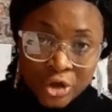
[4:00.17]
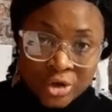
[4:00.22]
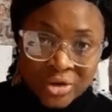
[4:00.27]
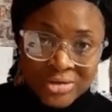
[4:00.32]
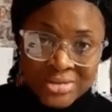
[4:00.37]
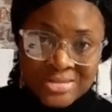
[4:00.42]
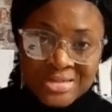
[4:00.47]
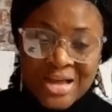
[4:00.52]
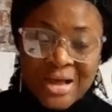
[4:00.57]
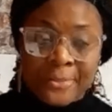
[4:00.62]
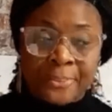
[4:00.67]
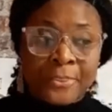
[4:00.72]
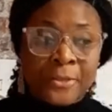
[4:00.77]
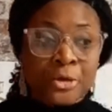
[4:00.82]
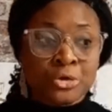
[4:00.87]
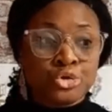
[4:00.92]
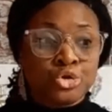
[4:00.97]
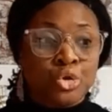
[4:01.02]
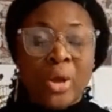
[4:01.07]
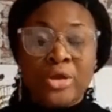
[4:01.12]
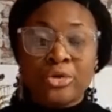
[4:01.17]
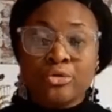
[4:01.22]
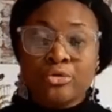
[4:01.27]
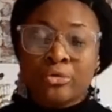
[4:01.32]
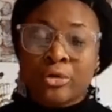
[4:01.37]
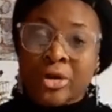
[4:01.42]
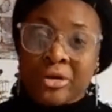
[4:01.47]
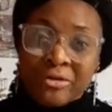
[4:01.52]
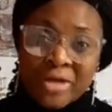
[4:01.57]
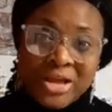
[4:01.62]
You understand? When
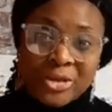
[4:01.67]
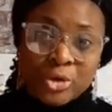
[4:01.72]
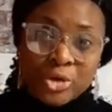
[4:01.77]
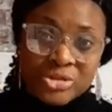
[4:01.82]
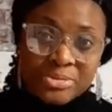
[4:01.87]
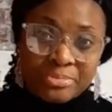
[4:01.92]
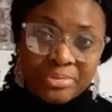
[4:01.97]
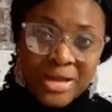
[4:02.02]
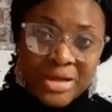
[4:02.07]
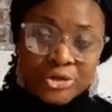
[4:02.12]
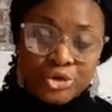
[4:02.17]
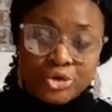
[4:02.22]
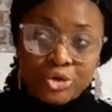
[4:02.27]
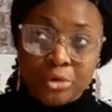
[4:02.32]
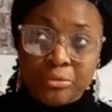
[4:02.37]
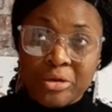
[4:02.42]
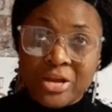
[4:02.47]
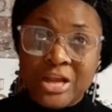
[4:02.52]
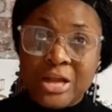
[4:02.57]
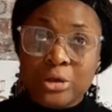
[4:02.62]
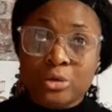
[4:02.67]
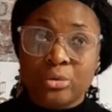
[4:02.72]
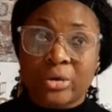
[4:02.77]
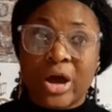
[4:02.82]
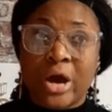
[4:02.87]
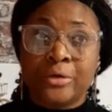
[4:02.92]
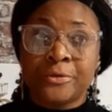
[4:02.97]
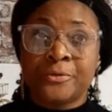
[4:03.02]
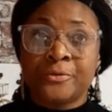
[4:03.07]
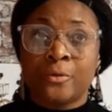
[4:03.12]
you create those plans, you already
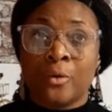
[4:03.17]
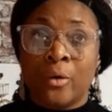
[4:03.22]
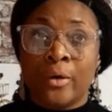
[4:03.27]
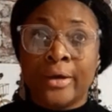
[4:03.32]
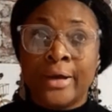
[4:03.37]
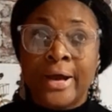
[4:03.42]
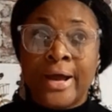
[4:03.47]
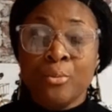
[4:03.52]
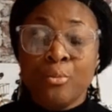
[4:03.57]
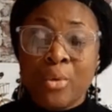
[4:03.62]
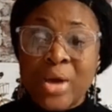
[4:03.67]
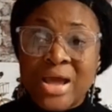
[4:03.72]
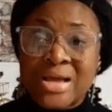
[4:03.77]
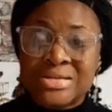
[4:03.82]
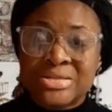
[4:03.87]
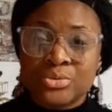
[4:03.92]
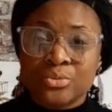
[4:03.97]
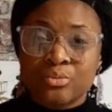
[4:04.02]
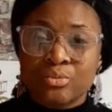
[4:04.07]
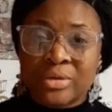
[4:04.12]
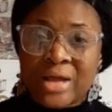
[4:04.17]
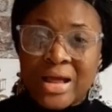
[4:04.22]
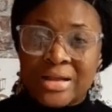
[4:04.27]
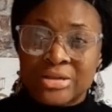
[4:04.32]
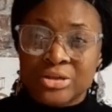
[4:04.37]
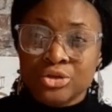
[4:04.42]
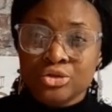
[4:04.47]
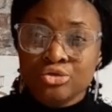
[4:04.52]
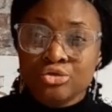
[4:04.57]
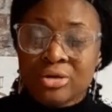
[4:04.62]
look out for ways
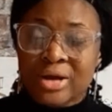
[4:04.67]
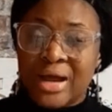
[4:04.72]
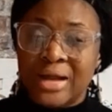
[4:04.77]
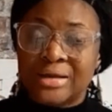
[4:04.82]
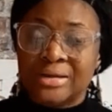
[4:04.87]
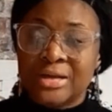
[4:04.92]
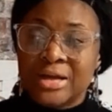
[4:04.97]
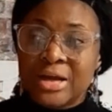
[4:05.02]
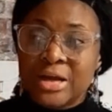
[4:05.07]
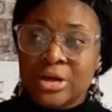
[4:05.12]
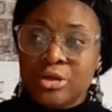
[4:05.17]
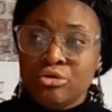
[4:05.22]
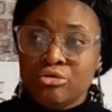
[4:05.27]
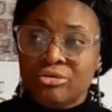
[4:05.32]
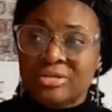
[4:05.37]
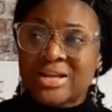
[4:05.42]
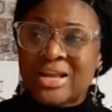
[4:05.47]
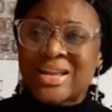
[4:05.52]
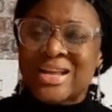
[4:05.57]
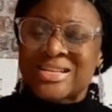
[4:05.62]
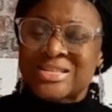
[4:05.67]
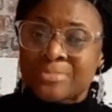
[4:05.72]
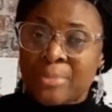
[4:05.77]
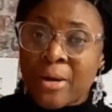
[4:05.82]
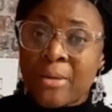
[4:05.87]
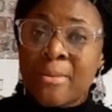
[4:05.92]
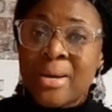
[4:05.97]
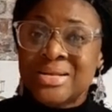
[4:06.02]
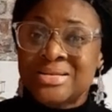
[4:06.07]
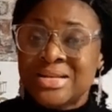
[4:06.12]
that you can start
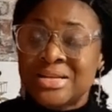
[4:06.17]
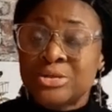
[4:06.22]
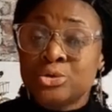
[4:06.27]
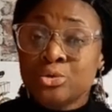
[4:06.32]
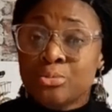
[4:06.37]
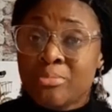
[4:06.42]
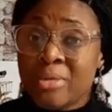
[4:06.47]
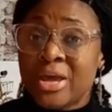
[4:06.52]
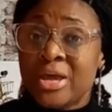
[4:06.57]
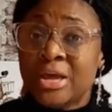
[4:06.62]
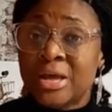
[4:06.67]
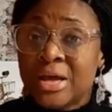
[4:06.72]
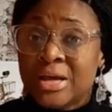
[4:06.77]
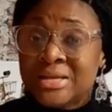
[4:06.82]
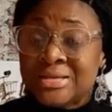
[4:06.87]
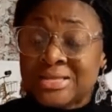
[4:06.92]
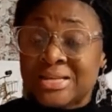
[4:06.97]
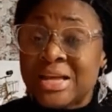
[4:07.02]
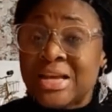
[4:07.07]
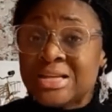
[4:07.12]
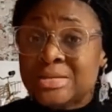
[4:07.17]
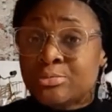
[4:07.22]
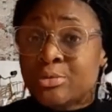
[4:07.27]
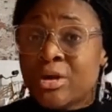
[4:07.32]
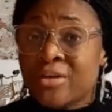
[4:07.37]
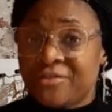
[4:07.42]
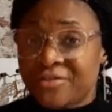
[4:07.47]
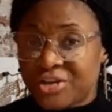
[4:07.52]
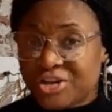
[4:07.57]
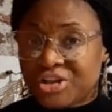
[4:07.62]
experimenting to make things
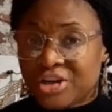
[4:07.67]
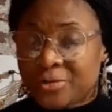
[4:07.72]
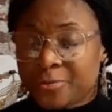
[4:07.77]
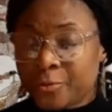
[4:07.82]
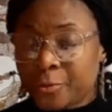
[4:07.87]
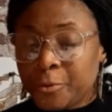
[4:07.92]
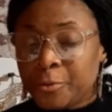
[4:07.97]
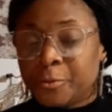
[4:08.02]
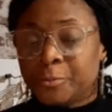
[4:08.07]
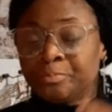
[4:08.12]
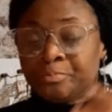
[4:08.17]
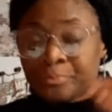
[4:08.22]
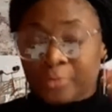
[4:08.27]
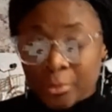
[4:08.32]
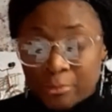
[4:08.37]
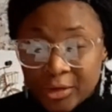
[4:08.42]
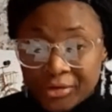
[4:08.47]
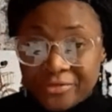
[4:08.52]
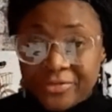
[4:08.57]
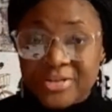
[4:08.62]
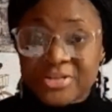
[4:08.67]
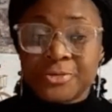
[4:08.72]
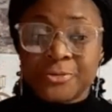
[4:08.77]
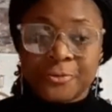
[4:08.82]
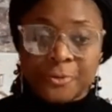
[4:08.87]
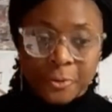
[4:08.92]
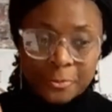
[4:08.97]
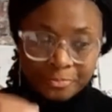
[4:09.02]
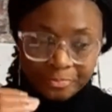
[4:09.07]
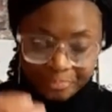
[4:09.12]
more efficient for you. But first
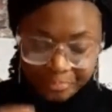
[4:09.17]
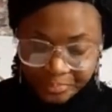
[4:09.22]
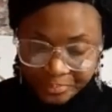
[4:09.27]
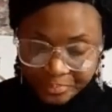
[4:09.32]
of all,